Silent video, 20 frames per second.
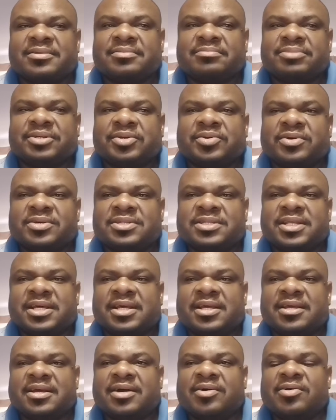because
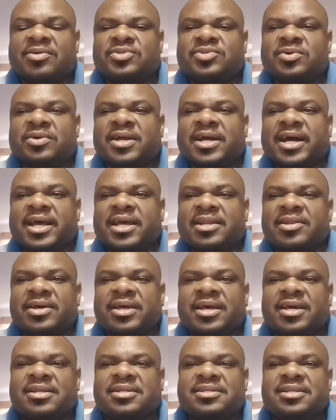they also guide
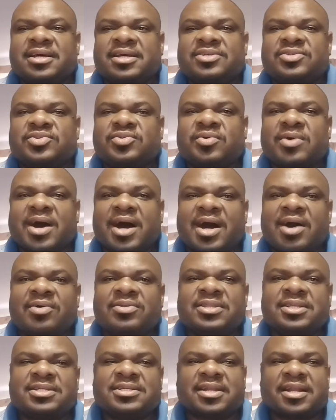as to how
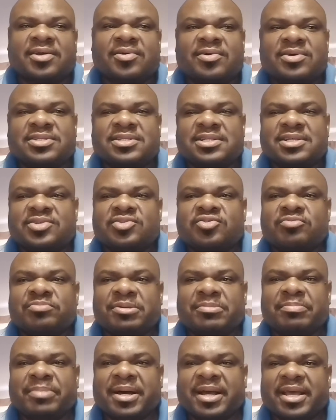these records need to
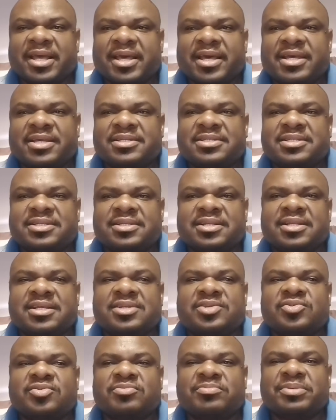be packaged,
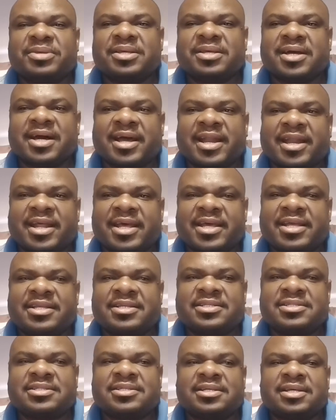need to be
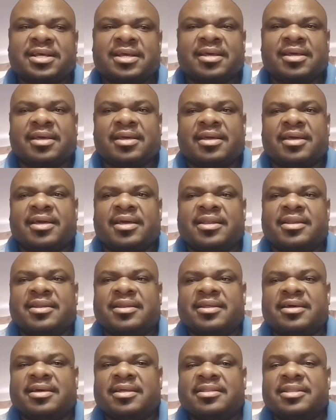arranged,
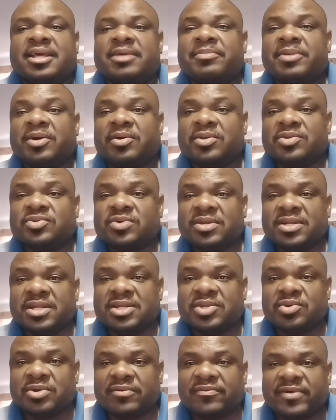and they may also
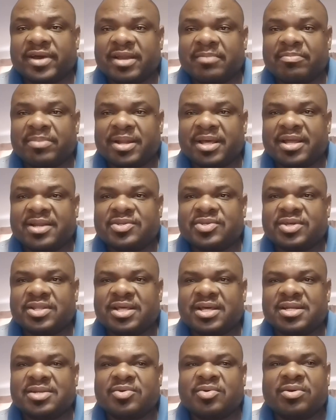need your file plan, so
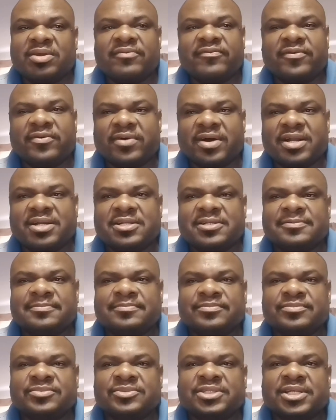that going forward
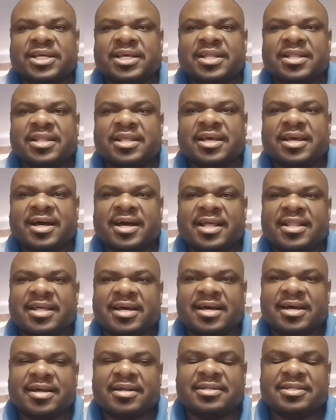in
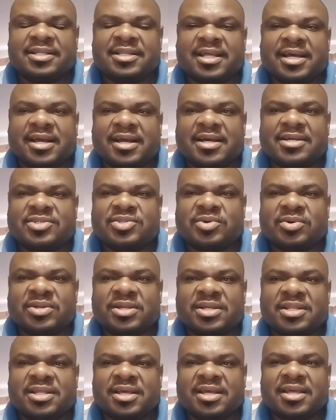their
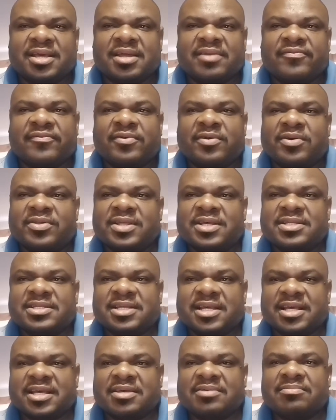custody they can follow the
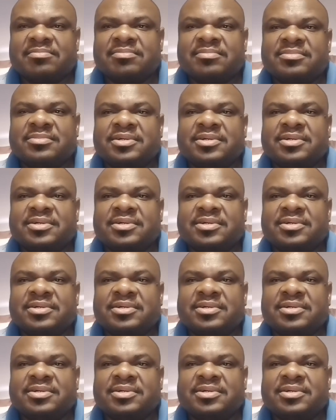same